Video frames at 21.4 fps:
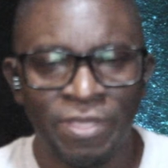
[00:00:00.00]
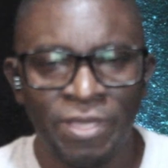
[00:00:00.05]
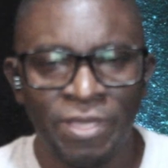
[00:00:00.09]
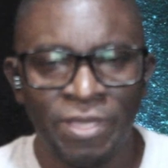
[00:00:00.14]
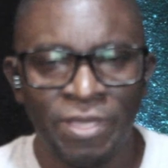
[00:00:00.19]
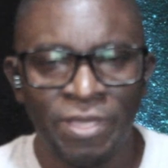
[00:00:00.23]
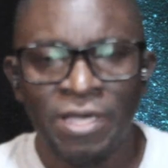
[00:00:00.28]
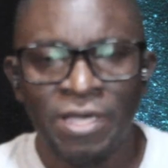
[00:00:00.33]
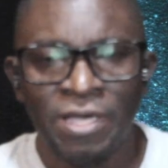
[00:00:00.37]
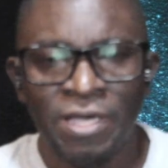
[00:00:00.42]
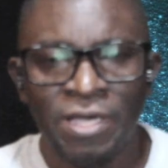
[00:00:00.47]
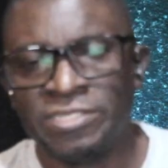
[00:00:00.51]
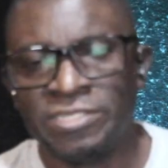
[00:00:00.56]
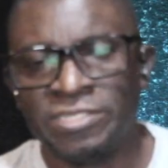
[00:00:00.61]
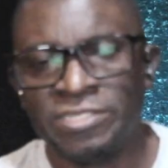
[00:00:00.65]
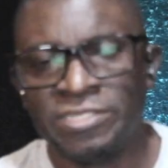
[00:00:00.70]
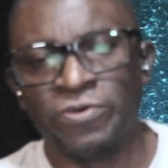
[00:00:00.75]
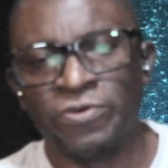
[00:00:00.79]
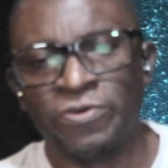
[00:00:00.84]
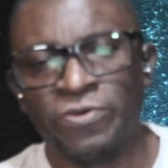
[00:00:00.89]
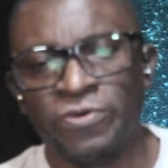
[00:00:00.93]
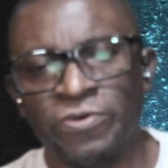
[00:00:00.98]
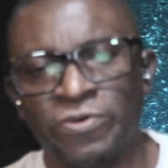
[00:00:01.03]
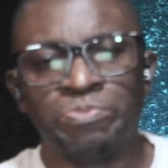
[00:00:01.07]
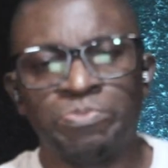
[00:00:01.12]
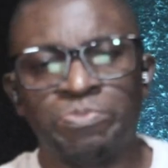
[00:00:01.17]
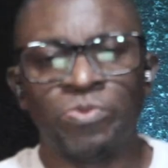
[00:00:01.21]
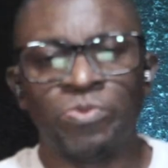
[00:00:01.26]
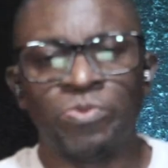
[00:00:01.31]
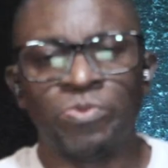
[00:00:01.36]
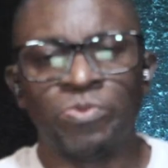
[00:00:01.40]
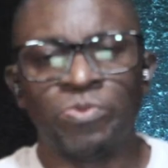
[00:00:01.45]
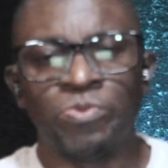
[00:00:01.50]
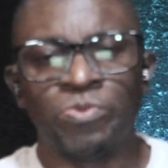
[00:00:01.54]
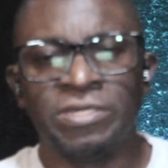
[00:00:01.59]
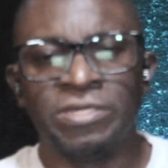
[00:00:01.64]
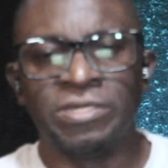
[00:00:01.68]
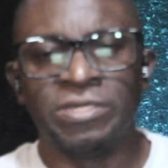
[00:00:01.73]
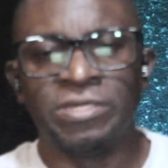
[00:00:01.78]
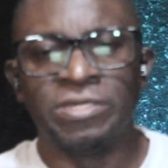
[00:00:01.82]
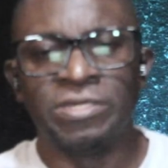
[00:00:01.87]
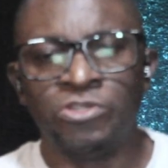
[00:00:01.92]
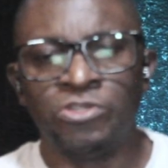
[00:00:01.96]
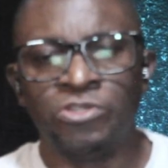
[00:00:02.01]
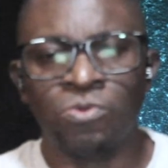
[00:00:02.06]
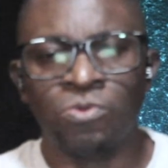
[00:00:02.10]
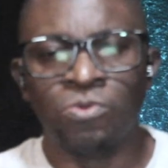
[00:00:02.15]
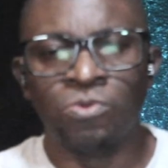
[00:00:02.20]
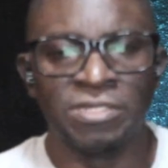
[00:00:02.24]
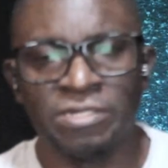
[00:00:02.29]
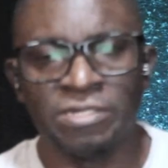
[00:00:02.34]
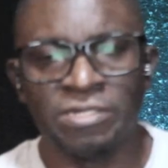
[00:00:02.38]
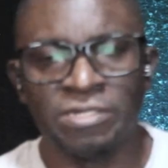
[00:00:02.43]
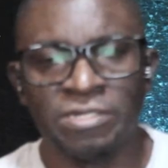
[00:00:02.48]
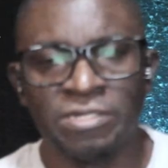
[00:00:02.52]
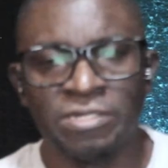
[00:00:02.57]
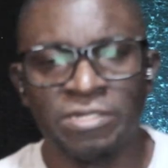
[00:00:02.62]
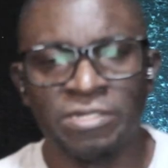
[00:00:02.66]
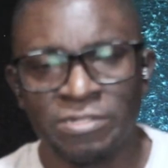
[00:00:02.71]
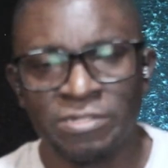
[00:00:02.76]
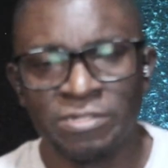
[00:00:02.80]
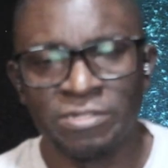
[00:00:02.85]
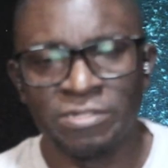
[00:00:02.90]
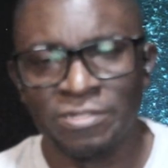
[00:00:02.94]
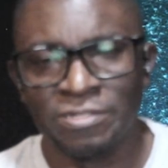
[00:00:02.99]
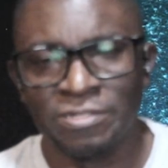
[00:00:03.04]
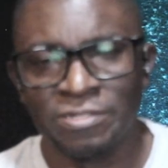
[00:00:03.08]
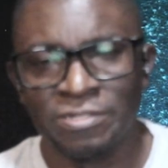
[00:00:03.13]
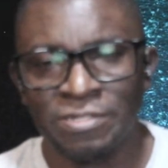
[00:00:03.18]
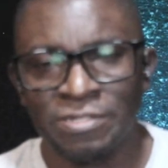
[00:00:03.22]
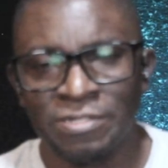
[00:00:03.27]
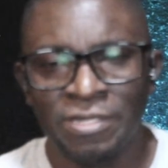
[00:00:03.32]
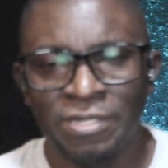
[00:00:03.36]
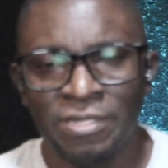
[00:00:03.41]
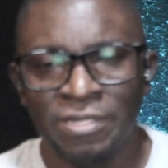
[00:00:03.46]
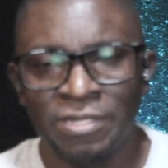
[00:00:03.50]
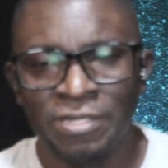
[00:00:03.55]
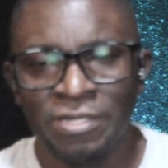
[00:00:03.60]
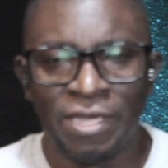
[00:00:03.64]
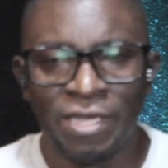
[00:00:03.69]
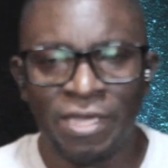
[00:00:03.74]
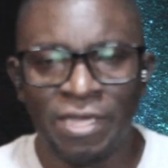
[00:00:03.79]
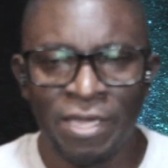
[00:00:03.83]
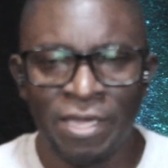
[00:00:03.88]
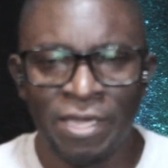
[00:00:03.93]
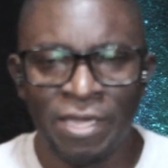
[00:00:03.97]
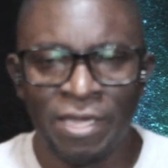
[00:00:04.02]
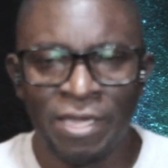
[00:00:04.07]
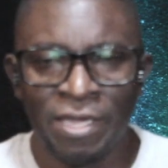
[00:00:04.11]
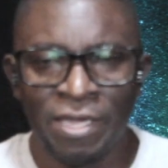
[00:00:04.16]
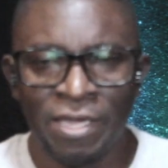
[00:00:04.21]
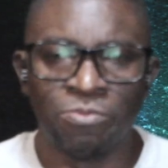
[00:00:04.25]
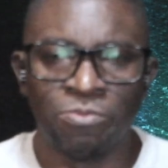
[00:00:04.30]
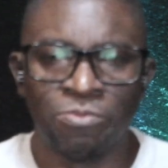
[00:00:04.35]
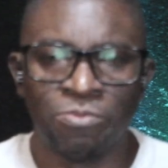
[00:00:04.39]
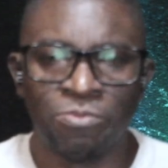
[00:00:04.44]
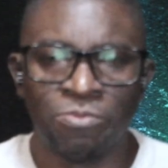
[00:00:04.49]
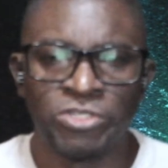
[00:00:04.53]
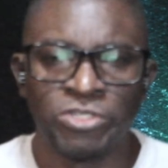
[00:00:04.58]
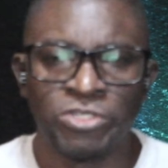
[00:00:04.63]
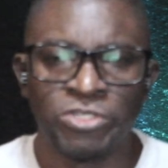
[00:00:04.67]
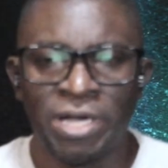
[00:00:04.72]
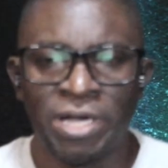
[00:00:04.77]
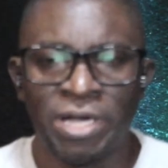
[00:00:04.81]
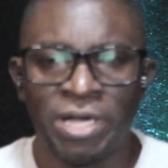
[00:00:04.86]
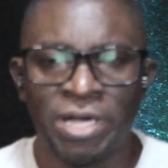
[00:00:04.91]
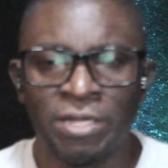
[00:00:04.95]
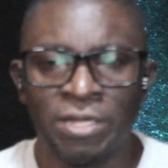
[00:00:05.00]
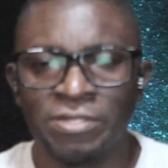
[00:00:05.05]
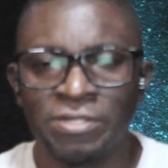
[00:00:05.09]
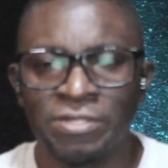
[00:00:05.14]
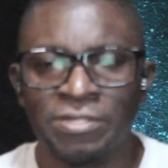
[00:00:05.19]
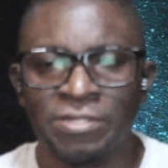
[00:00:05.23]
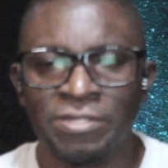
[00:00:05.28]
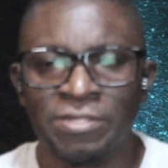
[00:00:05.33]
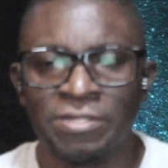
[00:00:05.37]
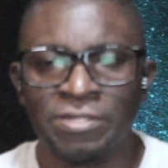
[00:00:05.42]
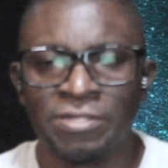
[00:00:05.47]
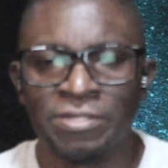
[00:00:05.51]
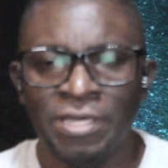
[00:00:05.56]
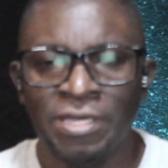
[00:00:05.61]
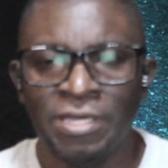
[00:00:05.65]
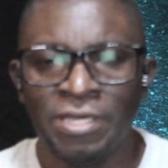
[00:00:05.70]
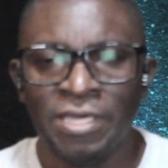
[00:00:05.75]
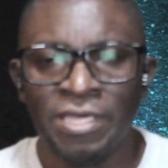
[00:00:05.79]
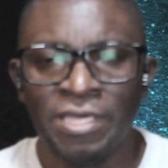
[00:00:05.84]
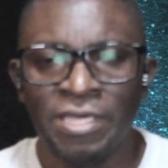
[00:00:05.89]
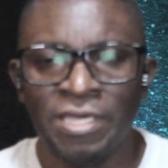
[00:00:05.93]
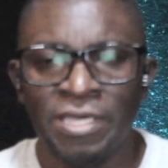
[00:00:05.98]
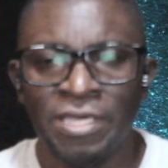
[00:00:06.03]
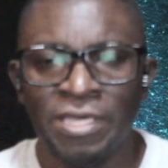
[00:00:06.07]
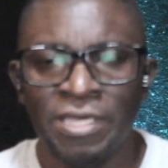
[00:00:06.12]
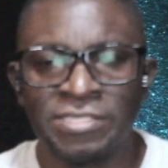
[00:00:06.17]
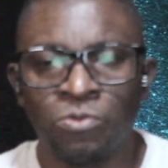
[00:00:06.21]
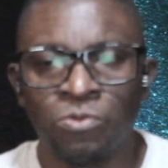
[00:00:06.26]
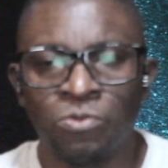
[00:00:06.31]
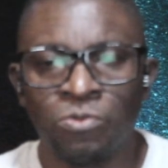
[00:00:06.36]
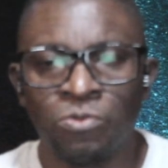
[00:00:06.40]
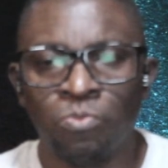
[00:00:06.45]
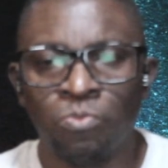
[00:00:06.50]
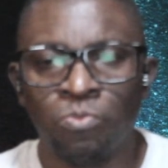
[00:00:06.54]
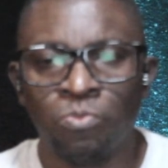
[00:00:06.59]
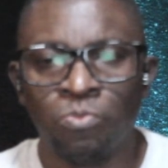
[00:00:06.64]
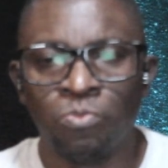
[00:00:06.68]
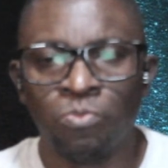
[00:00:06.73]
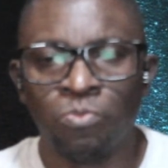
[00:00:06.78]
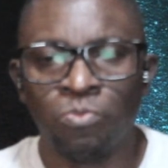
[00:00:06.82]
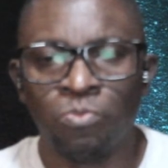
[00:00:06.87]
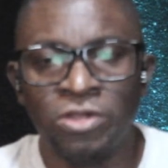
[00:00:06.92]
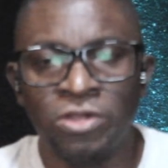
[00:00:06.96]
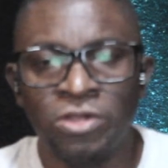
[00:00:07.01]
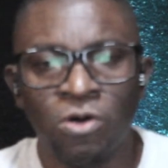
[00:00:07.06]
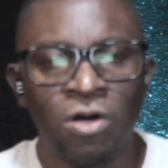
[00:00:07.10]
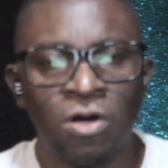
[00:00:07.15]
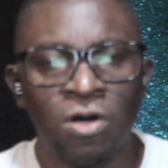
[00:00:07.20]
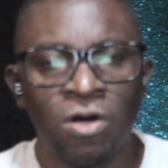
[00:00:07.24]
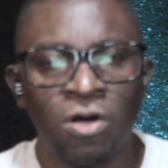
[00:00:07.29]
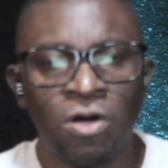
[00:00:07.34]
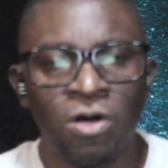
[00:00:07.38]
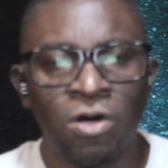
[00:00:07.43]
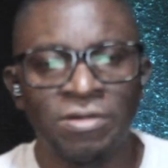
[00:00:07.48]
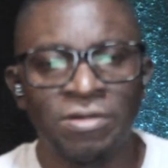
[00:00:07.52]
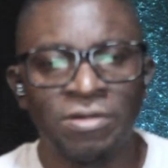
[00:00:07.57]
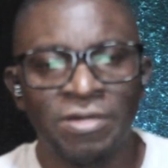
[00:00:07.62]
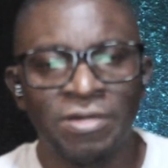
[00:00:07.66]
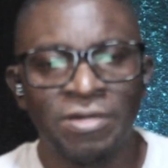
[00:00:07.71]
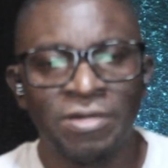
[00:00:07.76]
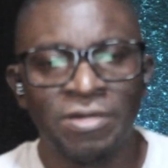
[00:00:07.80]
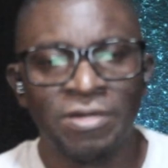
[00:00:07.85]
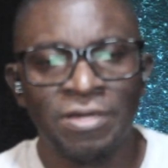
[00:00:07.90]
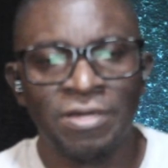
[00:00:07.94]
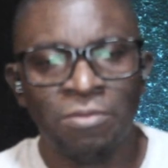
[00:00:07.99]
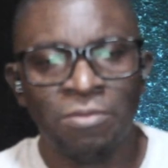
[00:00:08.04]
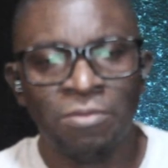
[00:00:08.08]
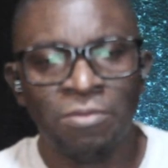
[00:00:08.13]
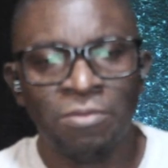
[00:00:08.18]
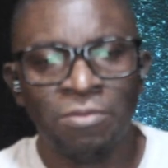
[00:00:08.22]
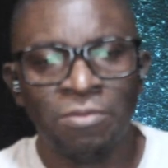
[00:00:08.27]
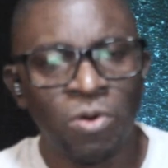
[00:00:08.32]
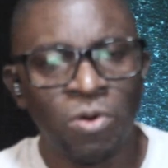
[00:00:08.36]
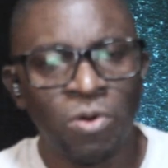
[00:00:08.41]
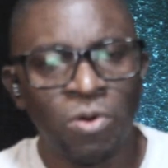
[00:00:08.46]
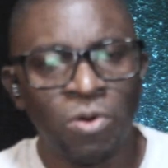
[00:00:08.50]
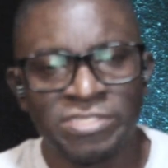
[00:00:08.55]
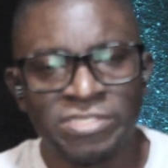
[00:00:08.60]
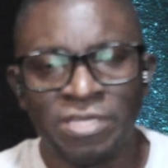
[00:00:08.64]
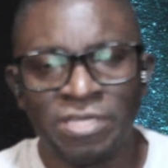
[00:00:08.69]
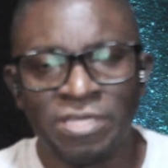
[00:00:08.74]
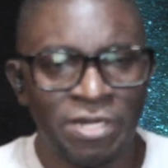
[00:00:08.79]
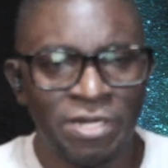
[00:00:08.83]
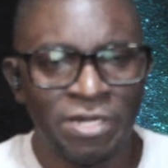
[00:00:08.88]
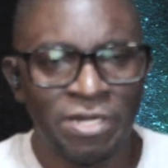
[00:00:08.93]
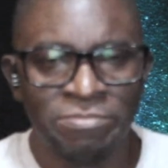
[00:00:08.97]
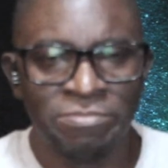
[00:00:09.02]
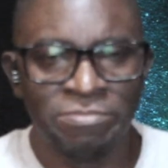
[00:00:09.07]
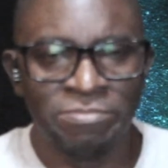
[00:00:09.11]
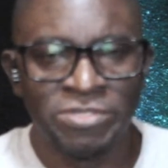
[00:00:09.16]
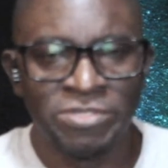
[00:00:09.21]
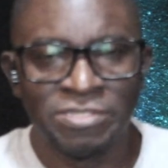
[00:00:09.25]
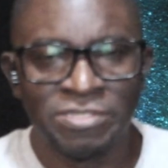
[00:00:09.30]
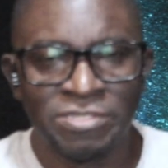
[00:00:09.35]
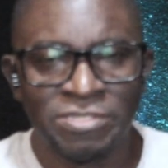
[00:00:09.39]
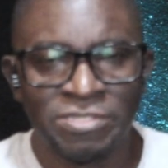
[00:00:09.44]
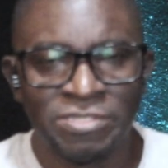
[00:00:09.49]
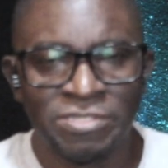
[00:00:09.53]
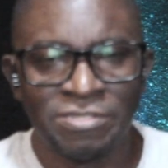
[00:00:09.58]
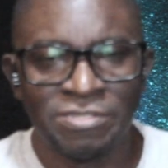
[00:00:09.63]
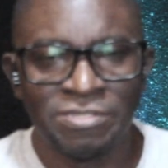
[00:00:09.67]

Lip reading: The difference between you as a leader and the commercial pilot is that we know God, but we sometimes